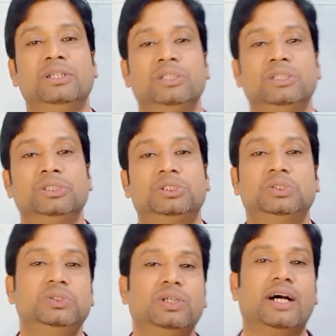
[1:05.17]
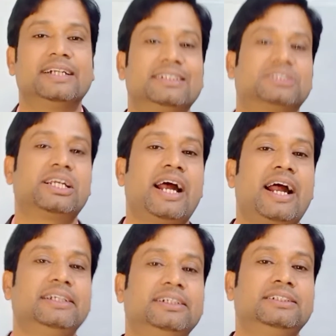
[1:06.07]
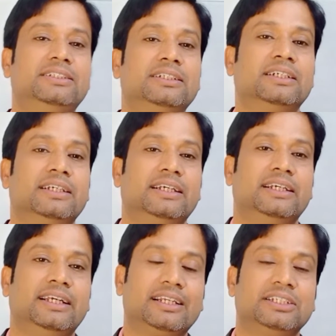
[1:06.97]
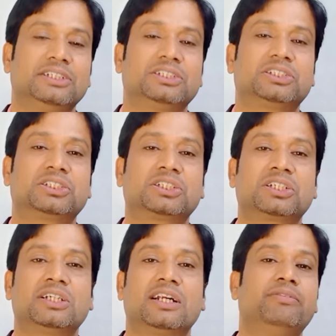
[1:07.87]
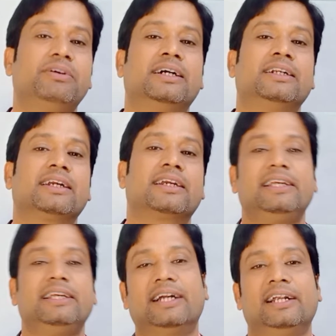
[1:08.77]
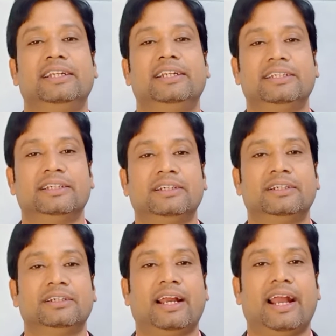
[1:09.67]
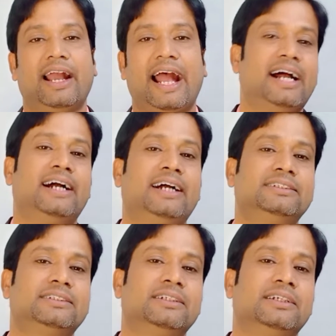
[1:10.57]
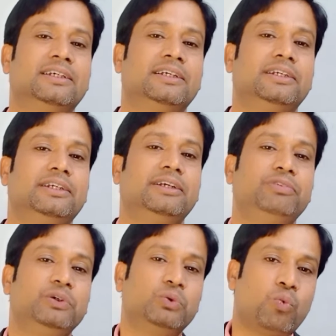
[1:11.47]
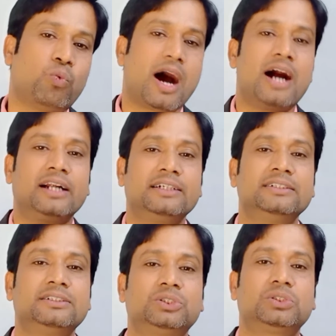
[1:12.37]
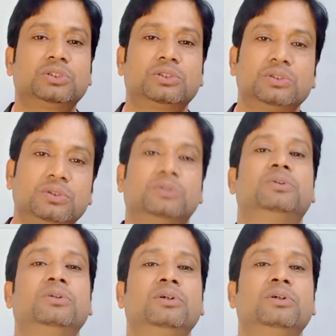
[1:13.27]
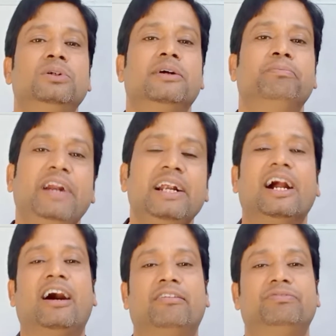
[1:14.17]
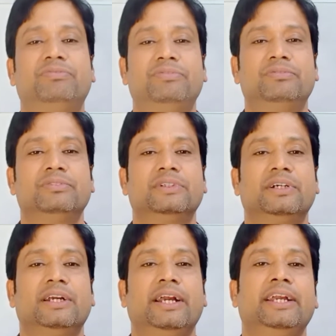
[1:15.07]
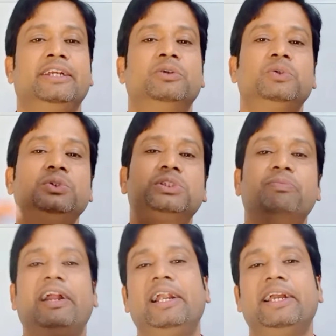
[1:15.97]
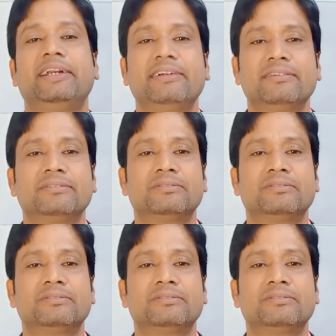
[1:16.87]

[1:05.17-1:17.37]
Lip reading: to understand English grammar clearly. As if you want to build up a huge building,